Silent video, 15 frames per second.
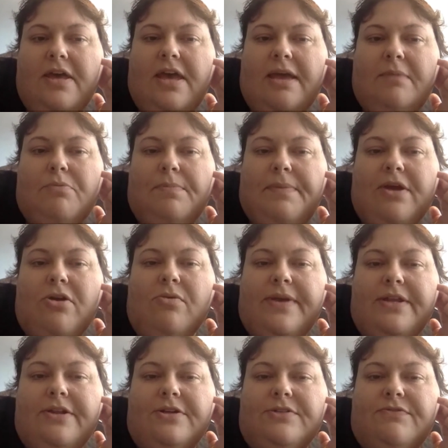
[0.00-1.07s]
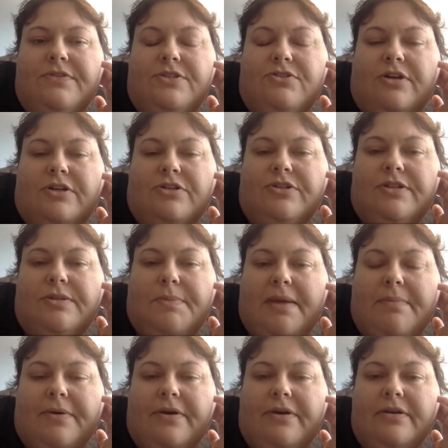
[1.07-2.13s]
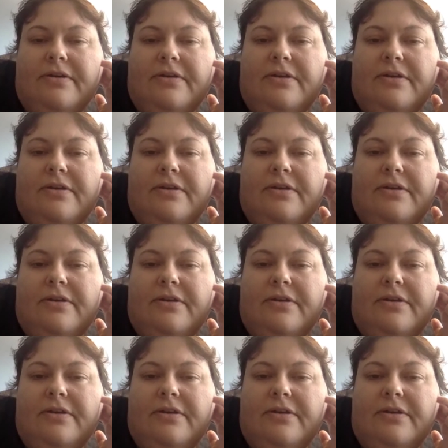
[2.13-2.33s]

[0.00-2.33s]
and prepare readers for the structure of the paper.